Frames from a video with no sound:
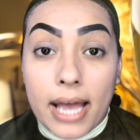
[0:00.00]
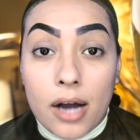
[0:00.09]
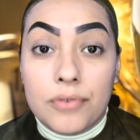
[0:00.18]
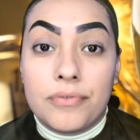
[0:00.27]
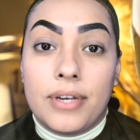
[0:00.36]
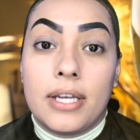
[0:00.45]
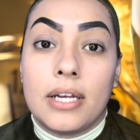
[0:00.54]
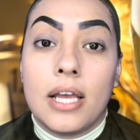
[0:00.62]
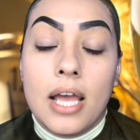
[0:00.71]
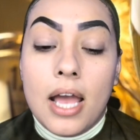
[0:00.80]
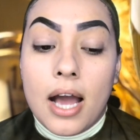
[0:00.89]
outfit
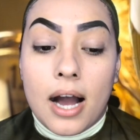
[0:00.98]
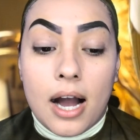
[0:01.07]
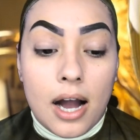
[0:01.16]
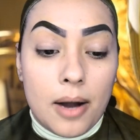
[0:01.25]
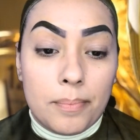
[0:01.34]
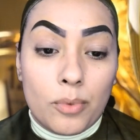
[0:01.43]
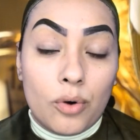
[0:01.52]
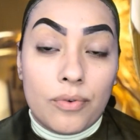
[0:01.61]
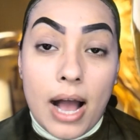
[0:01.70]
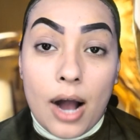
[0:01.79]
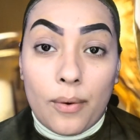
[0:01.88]
of
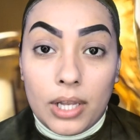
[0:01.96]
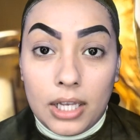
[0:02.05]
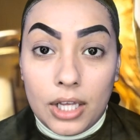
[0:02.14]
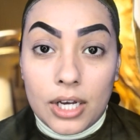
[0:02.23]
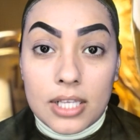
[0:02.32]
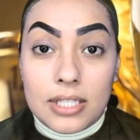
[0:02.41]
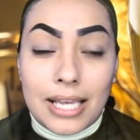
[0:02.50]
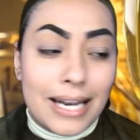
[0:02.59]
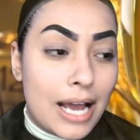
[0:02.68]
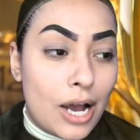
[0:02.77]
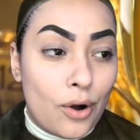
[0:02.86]
how it looks
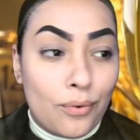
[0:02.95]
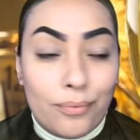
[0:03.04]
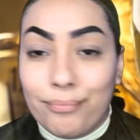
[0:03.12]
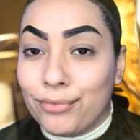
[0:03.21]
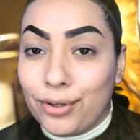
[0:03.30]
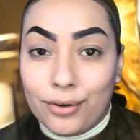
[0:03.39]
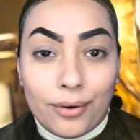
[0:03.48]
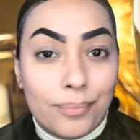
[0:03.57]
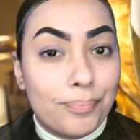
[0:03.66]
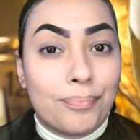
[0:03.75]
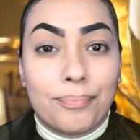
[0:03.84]
and how,
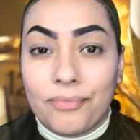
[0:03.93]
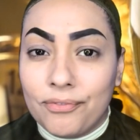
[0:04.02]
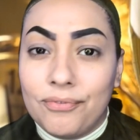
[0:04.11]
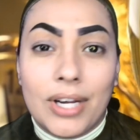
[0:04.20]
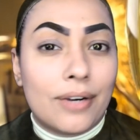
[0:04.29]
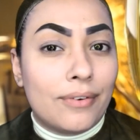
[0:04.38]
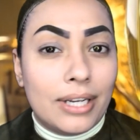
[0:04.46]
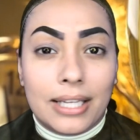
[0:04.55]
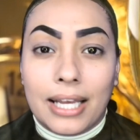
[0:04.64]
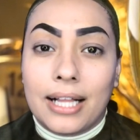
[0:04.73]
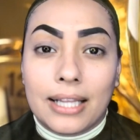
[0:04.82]
very
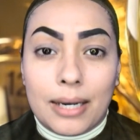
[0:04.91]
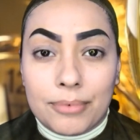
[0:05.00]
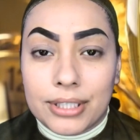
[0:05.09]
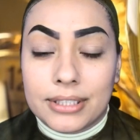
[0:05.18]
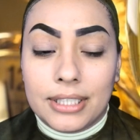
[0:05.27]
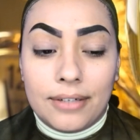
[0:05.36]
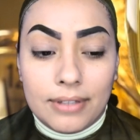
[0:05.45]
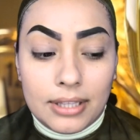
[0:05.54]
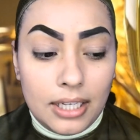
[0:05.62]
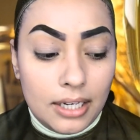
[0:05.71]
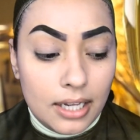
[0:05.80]
like glamorous and
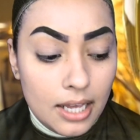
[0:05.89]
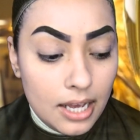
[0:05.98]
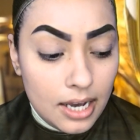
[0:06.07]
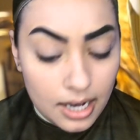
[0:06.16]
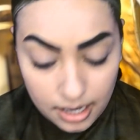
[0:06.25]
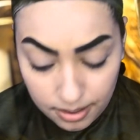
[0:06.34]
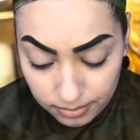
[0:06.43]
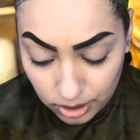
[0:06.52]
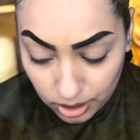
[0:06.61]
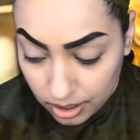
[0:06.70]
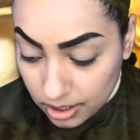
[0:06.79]
everything
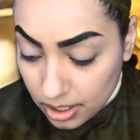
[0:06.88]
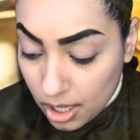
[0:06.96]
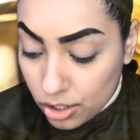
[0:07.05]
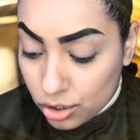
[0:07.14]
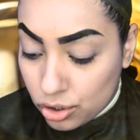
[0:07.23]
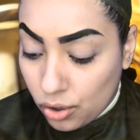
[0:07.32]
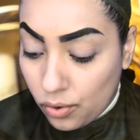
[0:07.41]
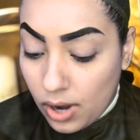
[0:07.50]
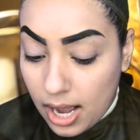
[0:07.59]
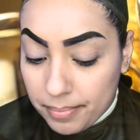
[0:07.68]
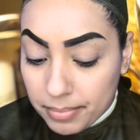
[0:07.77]
looks. So
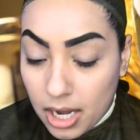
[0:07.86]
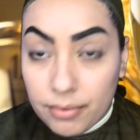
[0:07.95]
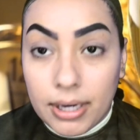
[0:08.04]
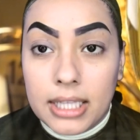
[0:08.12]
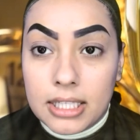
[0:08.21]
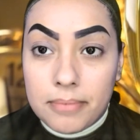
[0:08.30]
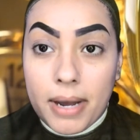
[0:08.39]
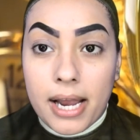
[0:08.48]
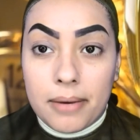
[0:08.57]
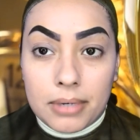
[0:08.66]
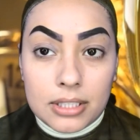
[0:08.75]
I already did
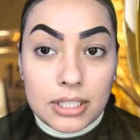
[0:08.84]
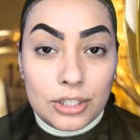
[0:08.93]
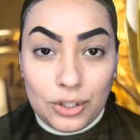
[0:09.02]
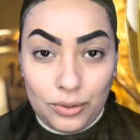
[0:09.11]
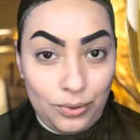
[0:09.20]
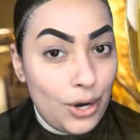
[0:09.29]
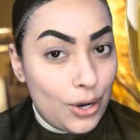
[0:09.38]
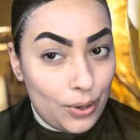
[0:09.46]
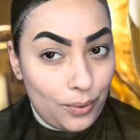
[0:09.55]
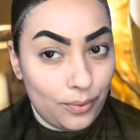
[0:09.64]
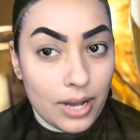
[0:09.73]
my eyebrows, as you
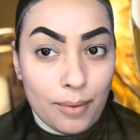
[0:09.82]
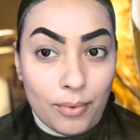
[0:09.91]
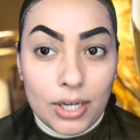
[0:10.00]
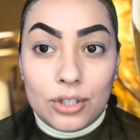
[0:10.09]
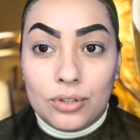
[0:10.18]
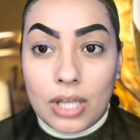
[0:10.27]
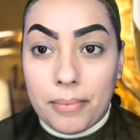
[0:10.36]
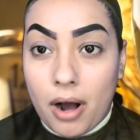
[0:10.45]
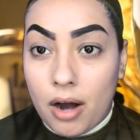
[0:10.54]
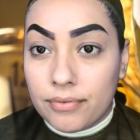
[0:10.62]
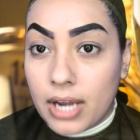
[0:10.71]
know. I wanted to do that
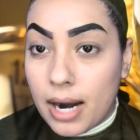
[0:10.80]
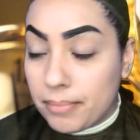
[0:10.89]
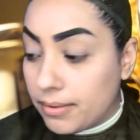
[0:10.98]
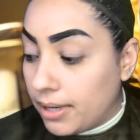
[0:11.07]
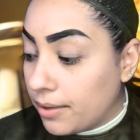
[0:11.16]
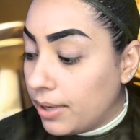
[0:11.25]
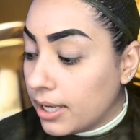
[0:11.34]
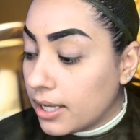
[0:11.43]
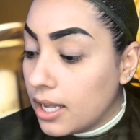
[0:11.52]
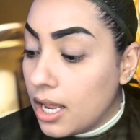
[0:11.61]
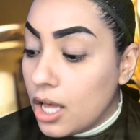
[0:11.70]
off camera right
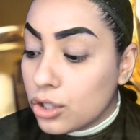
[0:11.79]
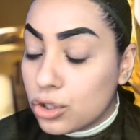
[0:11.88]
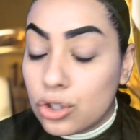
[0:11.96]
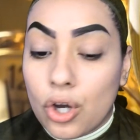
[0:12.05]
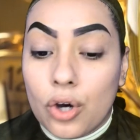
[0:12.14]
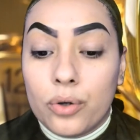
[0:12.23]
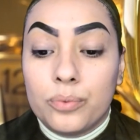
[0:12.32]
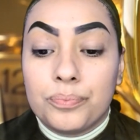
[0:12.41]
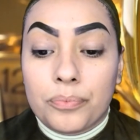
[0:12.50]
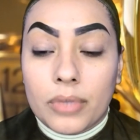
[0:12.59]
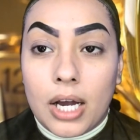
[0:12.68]
quick. So
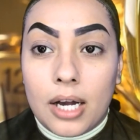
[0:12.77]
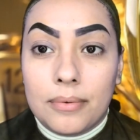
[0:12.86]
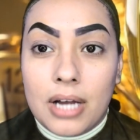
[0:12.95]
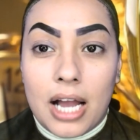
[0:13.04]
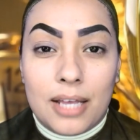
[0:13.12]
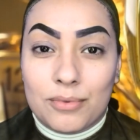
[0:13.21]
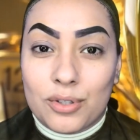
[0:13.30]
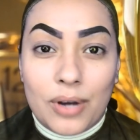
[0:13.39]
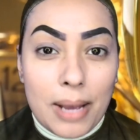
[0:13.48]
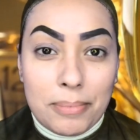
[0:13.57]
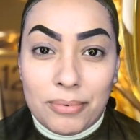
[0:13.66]
I am so
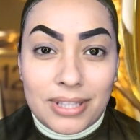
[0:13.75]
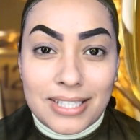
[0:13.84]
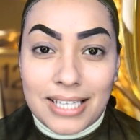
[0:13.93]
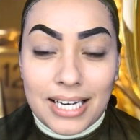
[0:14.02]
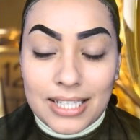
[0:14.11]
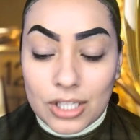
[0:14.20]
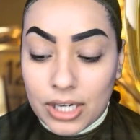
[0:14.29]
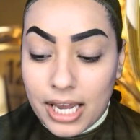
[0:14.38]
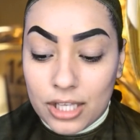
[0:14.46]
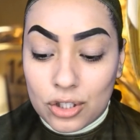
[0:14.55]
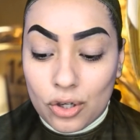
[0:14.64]
happy with the settings.
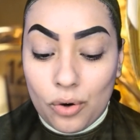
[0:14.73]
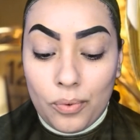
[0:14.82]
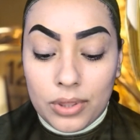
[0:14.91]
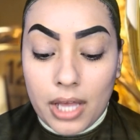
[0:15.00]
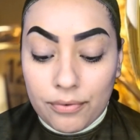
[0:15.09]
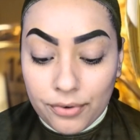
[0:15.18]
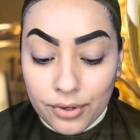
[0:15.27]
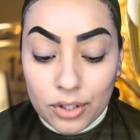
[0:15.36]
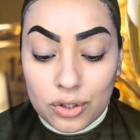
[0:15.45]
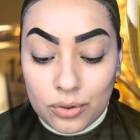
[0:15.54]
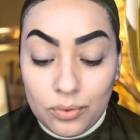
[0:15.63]
Okay, so without further
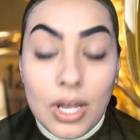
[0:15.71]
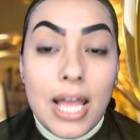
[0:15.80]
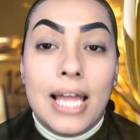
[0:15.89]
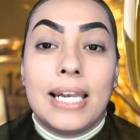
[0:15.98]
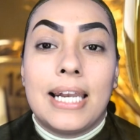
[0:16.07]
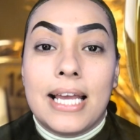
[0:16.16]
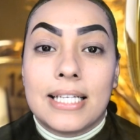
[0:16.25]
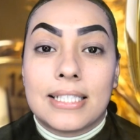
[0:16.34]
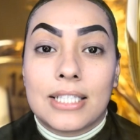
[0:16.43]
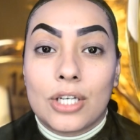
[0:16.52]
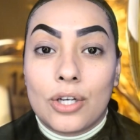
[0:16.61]
ado,
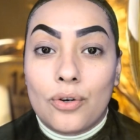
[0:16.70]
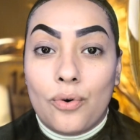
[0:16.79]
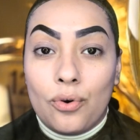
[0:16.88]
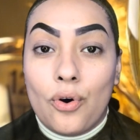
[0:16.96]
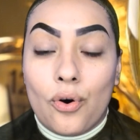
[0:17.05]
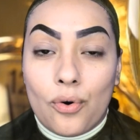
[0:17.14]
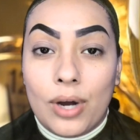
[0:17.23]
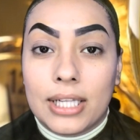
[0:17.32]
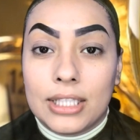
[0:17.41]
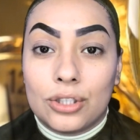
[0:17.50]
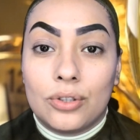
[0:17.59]
let's go
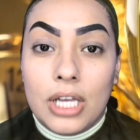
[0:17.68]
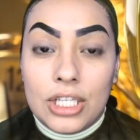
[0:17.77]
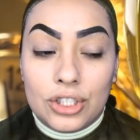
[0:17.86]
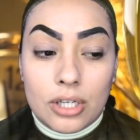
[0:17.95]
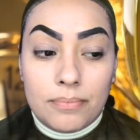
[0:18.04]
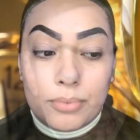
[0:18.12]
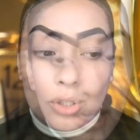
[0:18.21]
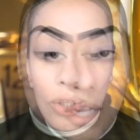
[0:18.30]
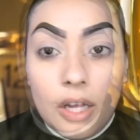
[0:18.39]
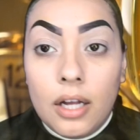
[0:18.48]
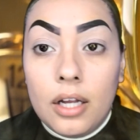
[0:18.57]
quickly to and jump.
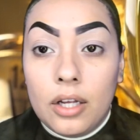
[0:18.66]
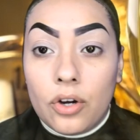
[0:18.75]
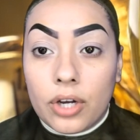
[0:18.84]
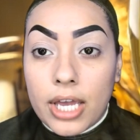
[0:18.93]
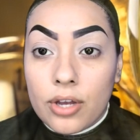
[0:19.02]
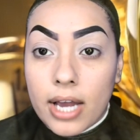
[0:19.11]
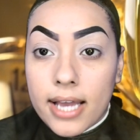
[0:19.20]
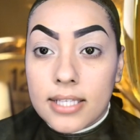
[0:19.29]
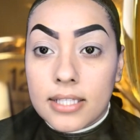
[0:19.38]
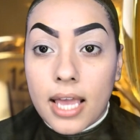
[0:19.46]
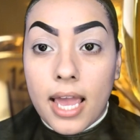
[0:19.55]
Okay, you
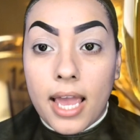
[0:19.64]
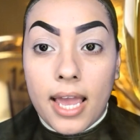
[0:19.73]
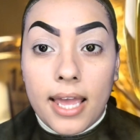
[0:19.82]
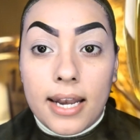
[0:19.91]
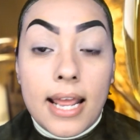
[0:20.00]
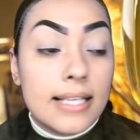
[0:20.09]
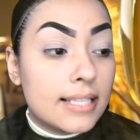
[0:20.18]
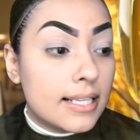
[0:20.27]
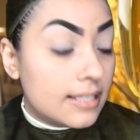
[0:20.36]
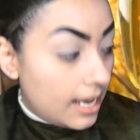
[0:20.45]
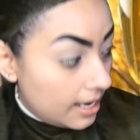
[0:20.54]
guys, and
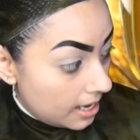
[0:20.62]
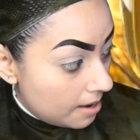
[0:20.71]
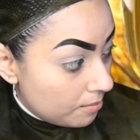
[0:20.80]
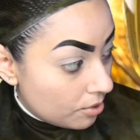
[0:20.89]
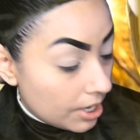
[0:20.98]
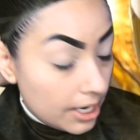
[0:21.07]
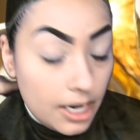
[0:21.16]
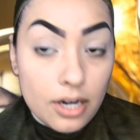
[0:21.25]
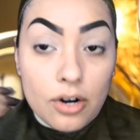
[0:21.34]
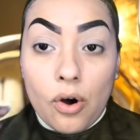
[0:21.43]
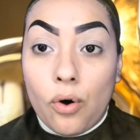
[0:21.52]
since I am
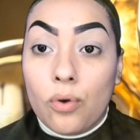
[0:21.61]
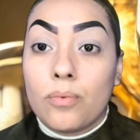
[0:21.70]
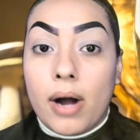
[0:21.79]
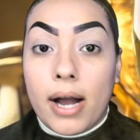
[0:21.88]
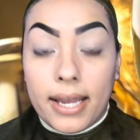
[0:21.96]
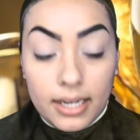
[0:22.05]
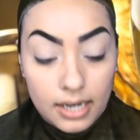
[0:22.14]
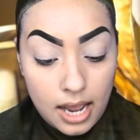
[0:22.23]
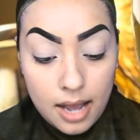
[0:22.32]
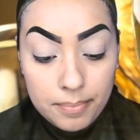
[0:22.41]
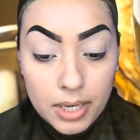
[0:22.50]
wearing all white,
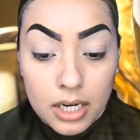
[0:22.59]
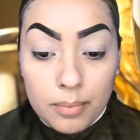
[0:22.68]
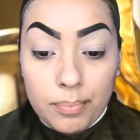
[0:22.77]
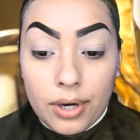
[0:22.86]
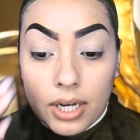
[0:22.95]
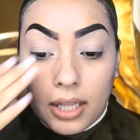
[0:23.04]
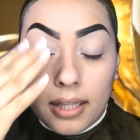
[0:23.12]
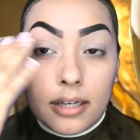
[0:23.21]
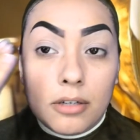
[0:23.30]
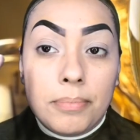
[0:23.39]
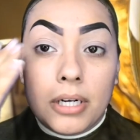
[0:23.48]
I'm gonna put a
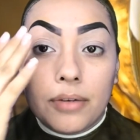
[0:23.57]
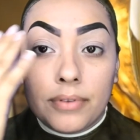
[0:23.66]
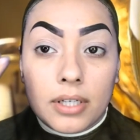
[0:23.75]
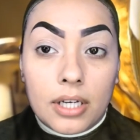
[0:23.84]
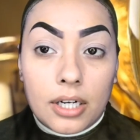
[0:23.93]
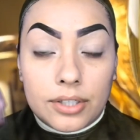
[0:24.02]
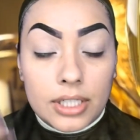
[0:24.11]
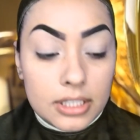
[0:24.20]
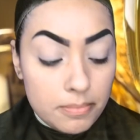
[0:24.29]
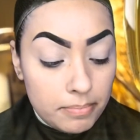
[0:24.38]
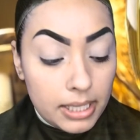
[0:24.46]
little bit of the cut
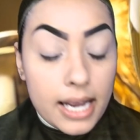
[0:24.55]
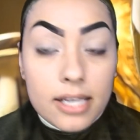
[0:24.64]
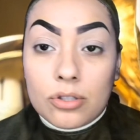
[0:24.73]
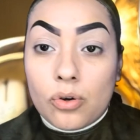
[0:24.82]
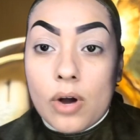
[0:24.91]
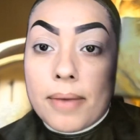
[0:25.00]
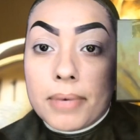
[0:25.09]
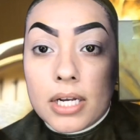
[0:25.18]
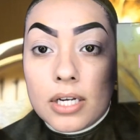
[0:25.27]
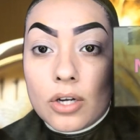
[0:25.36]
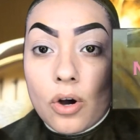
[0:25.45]
crease in black. So I'm
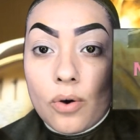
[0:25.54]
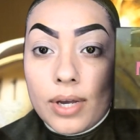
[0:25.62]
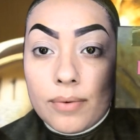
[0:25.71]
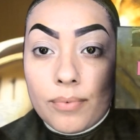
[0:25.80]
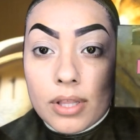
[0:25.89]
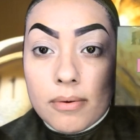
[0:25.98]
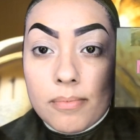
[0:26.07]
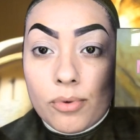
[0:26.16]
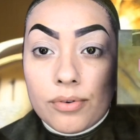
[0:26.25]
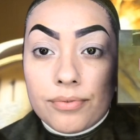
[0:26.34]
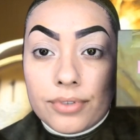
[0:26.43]
gonna go in with a
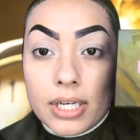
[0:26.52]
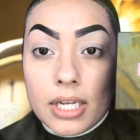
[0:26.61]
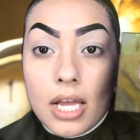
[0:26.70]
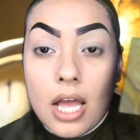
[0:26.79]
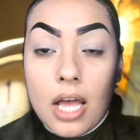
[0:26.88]
Morphe.